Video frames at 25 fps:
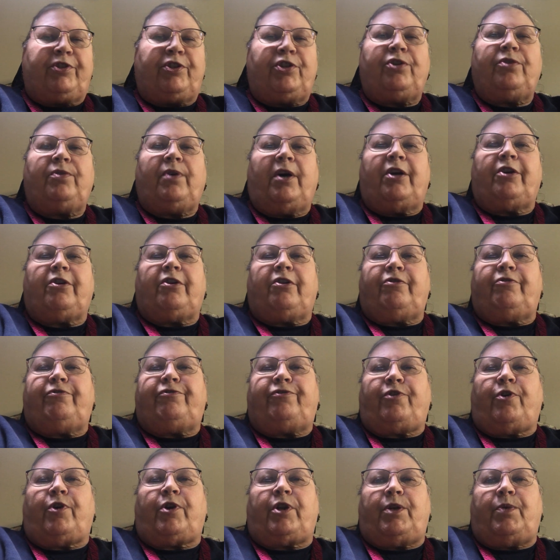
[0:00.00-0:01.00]

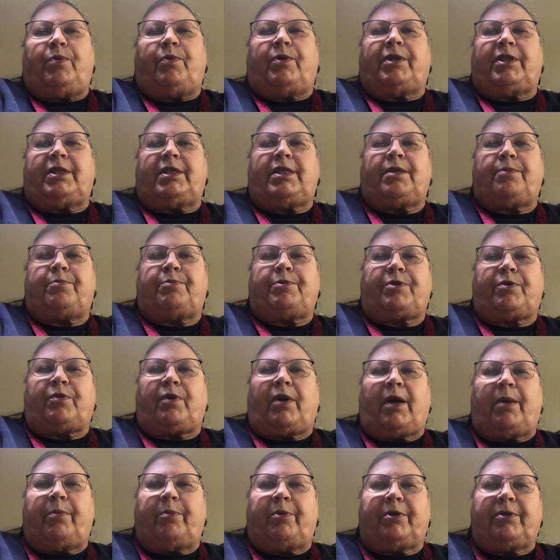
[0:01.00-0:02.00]
241
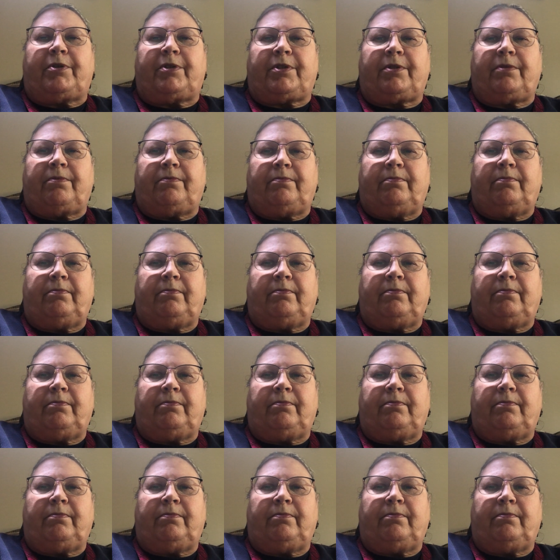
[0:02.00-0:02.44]
subscribers.